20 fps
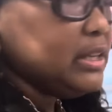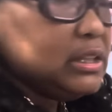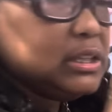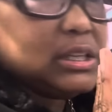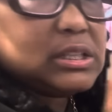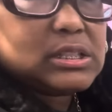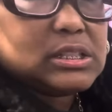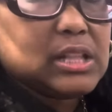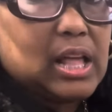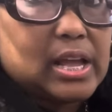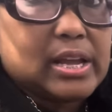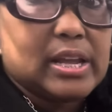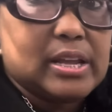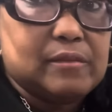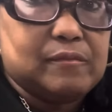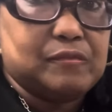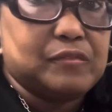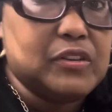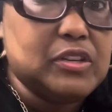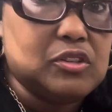looks like it
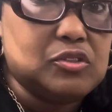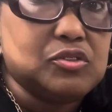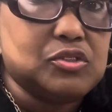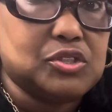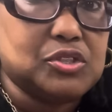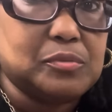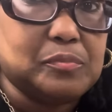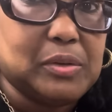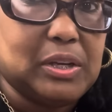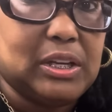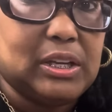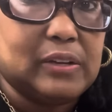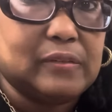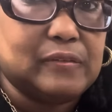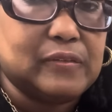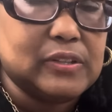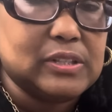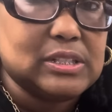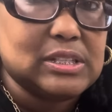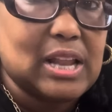feels to me it
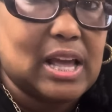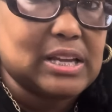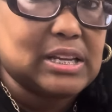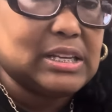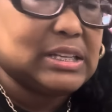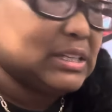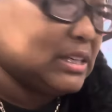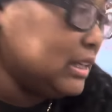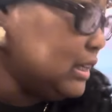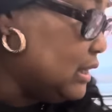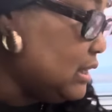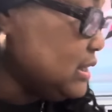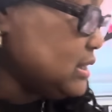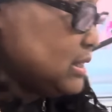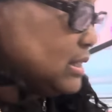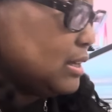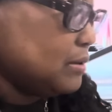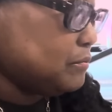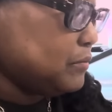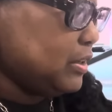feels like it needs
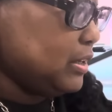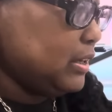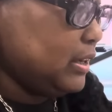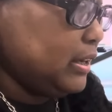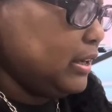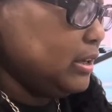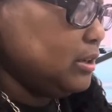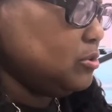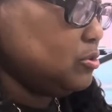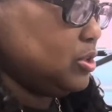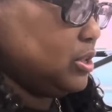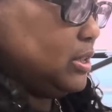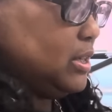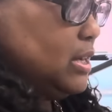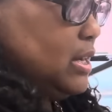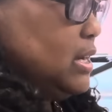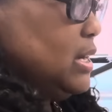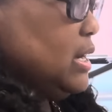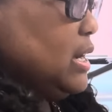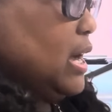something else
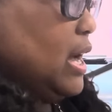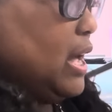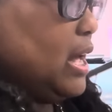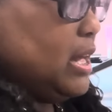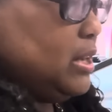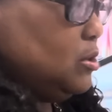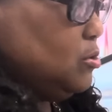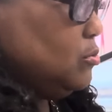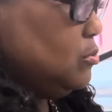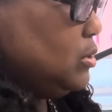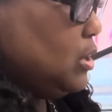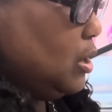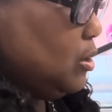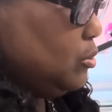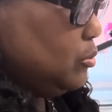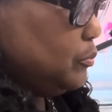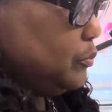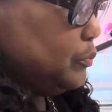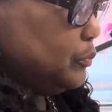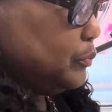i don't
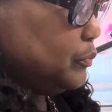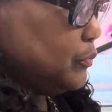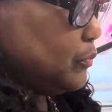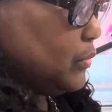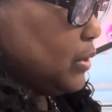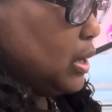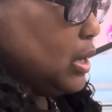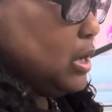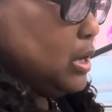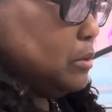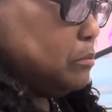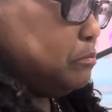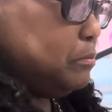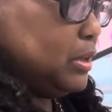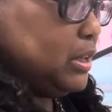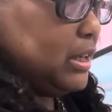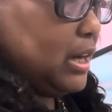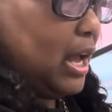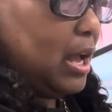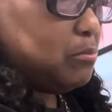know
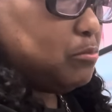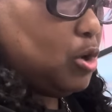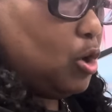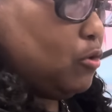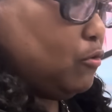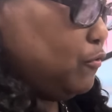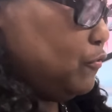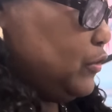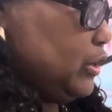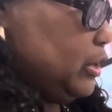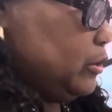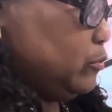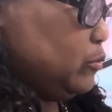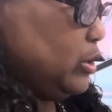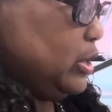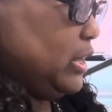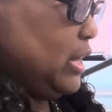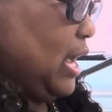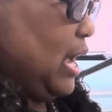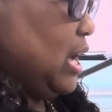but i'm gonna figure
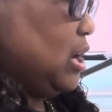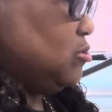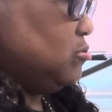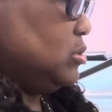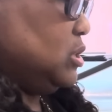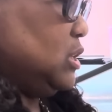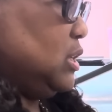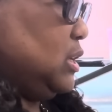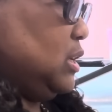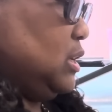it out